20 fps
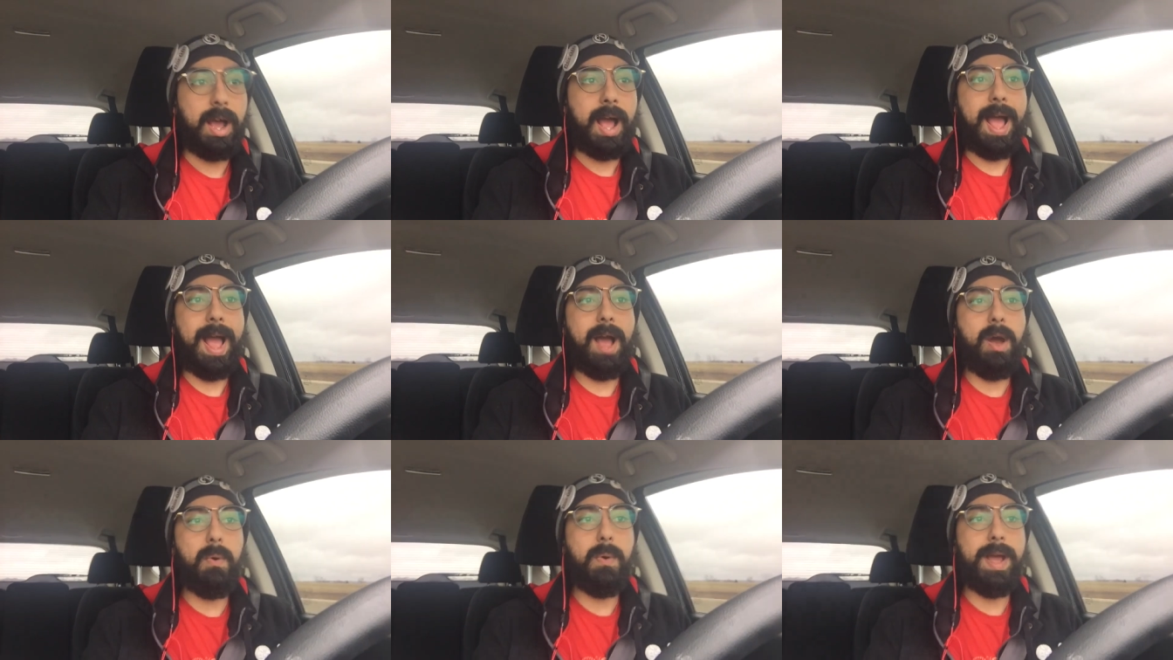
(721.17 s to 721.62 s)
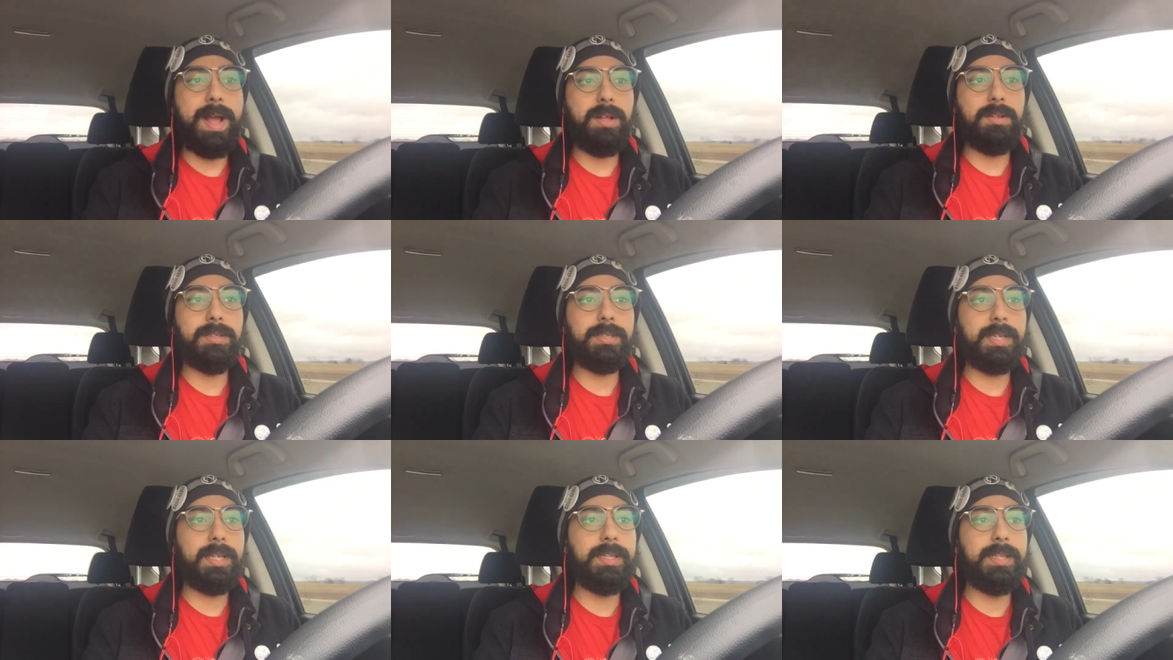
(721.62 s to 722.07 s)
How
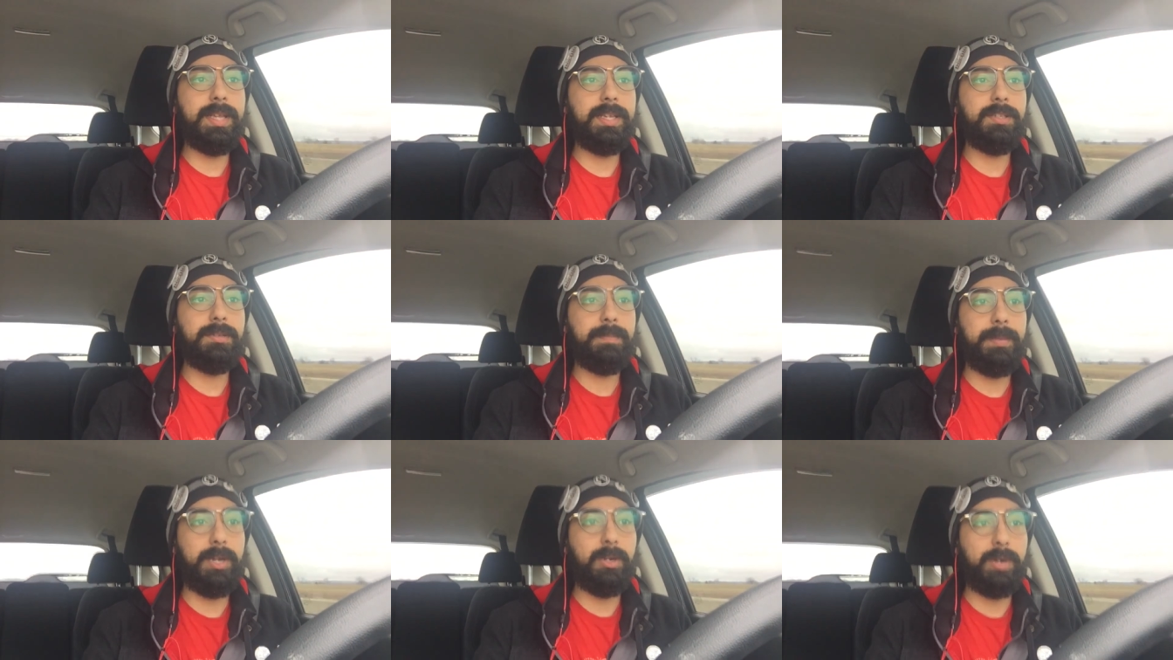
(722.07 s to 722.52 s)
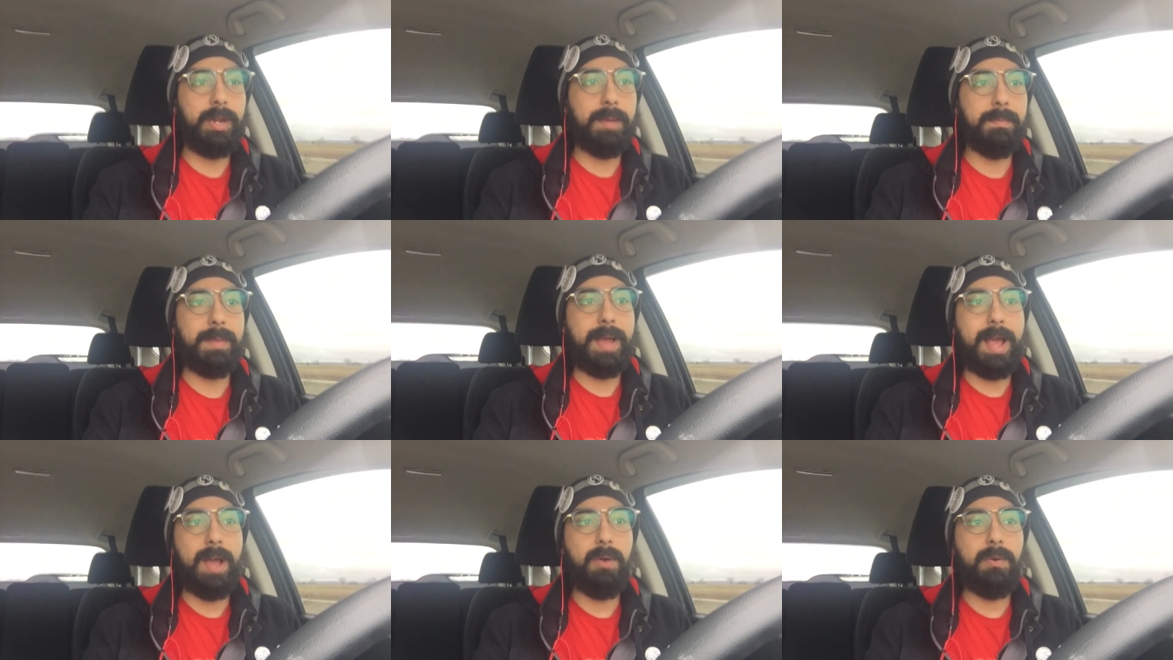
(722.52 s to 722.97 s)
else can they smear
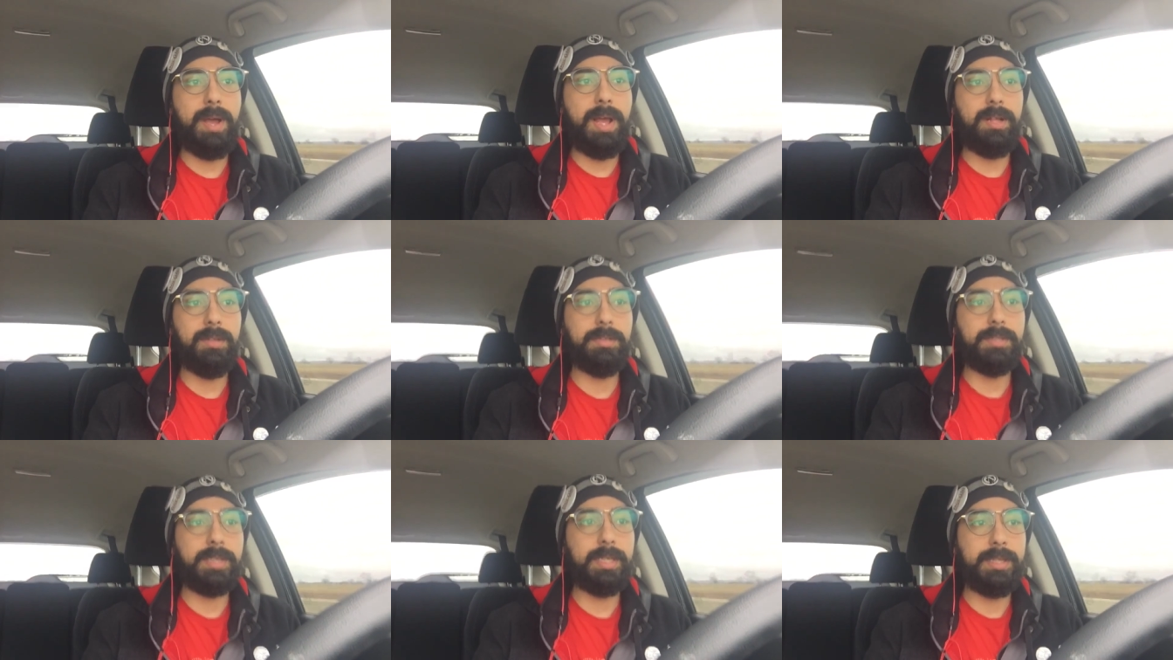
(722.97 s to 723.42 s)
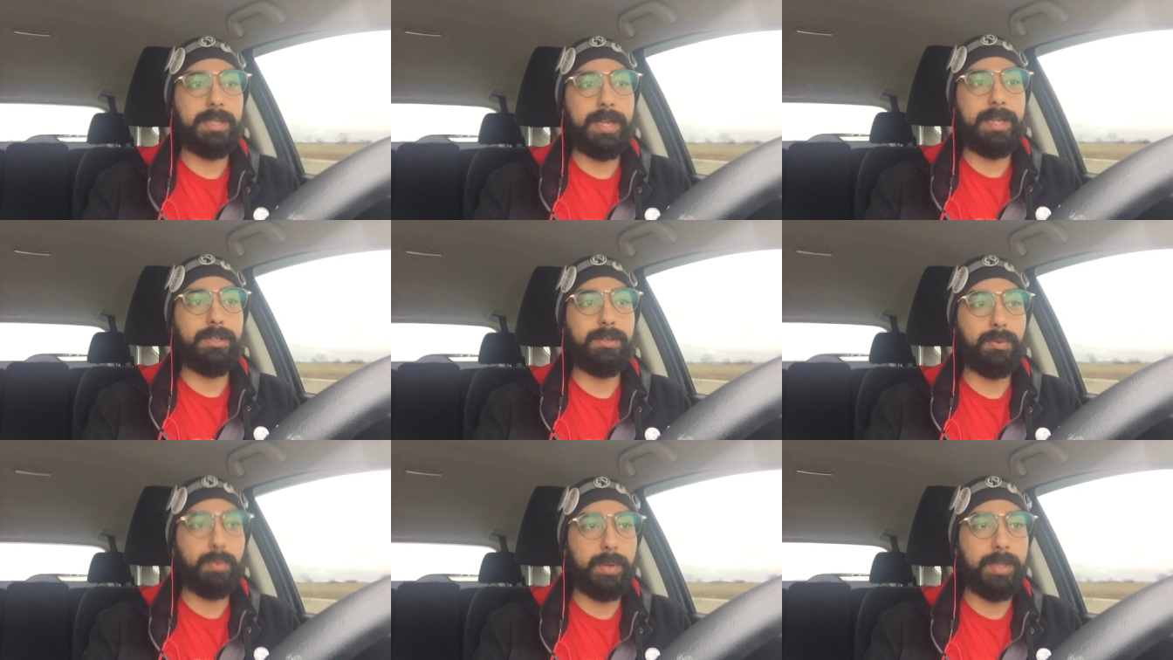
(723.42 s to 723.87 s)
him? How else can
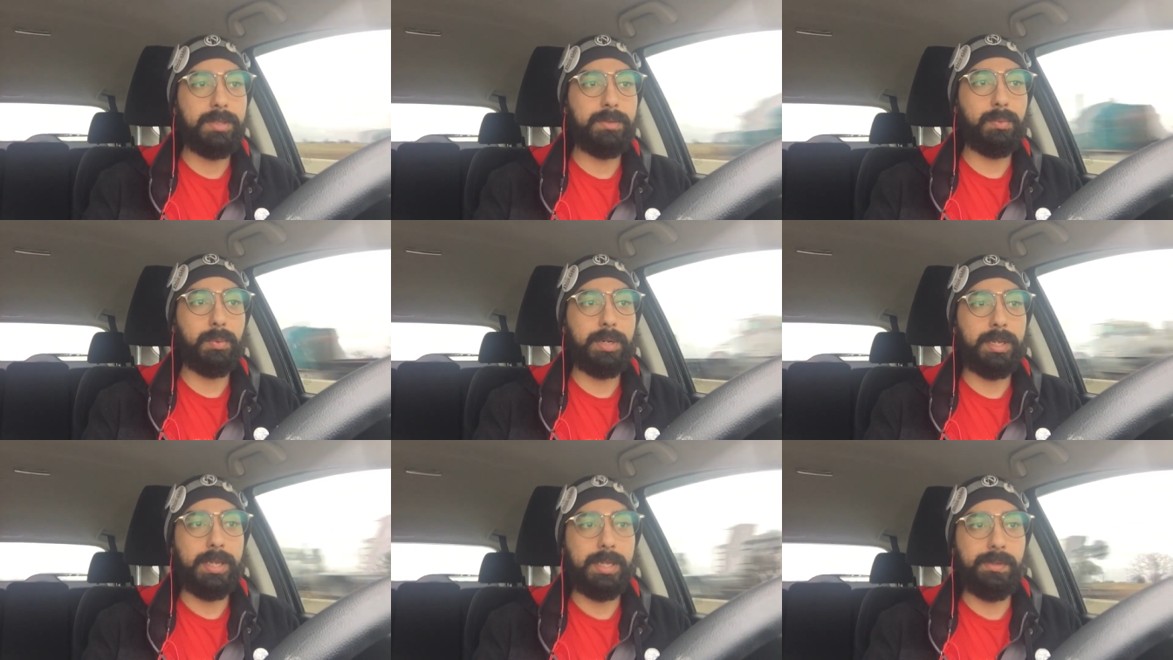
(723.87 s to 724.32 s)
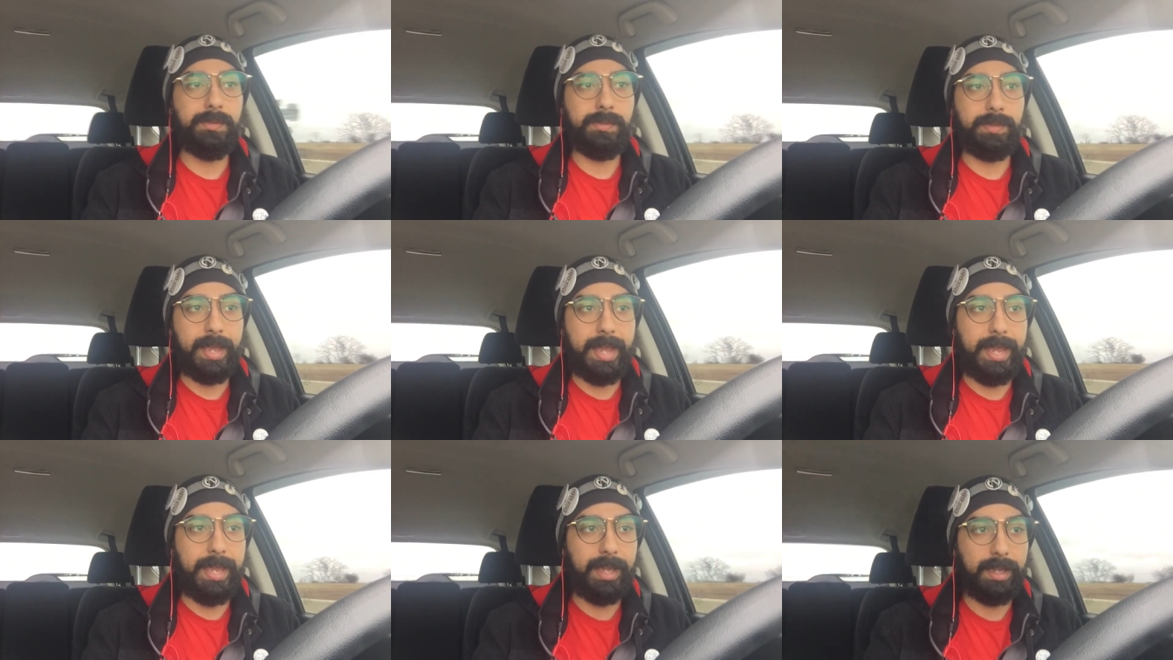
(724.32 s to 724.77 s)
they twist what he's
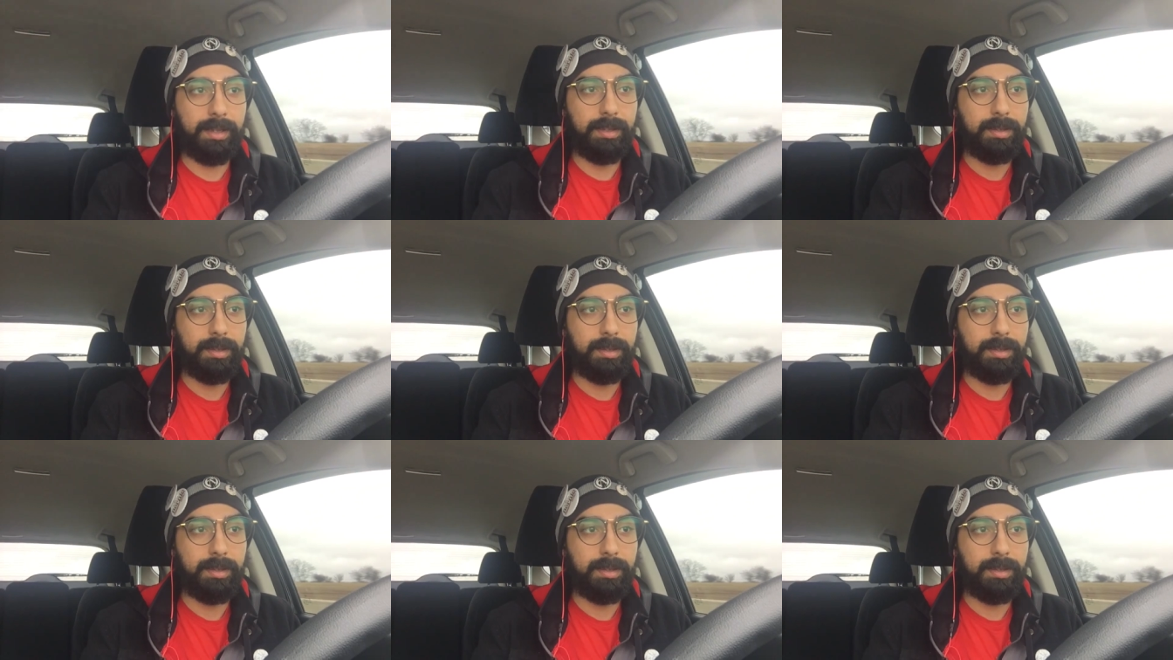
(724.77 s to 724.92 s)
saying?